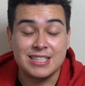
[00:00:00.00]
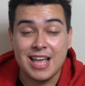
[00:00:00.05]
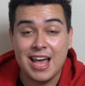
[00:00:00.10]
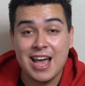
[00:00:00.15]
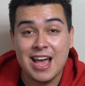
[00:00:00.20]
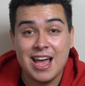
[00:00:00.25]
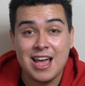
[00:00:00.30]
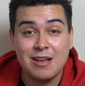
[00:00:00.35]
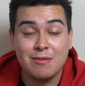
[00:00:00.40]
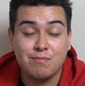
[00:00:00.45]

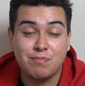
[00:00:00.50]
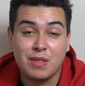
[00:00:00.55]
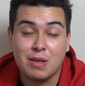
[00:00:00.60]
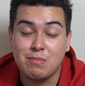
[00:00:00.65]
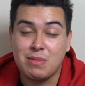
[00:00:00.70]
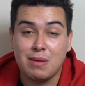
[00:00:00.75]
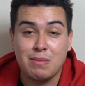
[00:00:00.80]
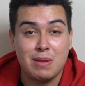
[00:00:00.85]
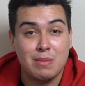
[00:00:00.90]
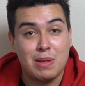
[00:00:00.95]
that,
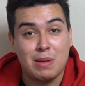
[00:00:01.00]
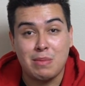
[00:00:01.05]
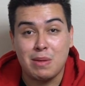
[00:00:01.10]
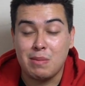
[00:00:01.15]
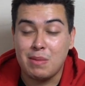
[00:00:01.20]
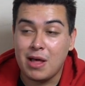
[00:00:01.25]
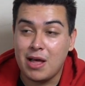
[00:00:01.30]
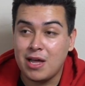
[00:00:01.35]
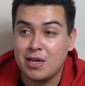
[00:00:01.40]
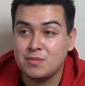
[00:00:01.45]
blah blah blah blah
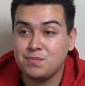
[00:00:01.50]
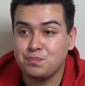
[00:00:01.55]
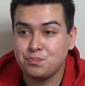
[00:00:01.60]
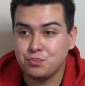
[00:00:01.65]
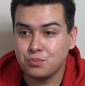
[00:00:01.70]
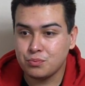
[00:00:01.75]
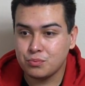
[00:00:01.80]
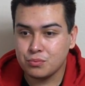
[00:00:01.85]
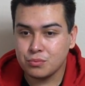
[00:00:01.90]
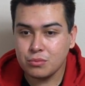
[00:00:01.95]
blah.
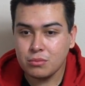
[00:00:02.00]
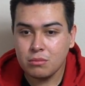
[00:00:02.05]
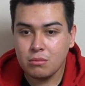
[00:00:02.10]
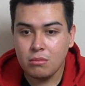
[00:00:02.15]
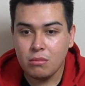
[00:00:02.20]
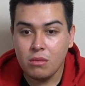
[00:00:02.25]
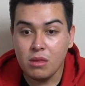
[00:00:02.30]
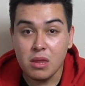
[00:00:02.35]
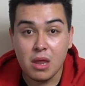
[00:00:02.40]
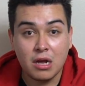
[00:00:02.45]

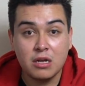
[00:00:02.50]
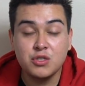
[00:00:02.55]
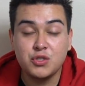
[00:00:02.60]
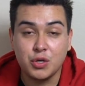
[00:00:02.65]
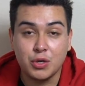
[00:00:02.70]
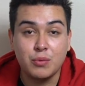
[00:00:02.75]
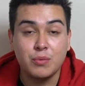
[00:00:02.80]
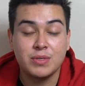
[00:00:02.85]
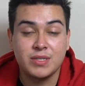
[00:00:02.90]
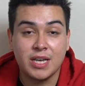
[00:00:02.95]

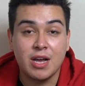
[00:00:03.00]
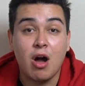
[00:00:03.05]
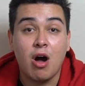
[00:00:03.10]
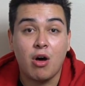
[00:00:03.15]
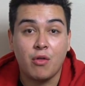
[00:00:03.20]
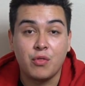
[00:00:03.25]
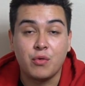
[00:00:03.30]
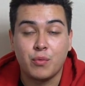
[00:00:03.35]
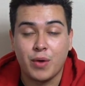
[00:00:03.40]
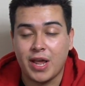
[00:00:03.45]
So it was like
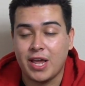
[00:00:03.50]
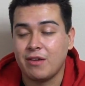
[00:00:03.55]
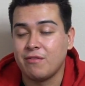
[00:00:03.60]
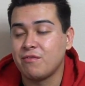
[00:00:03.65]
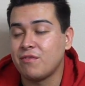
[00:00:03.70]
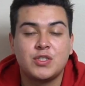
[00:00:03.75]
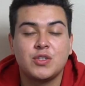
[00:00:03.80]
all the rave.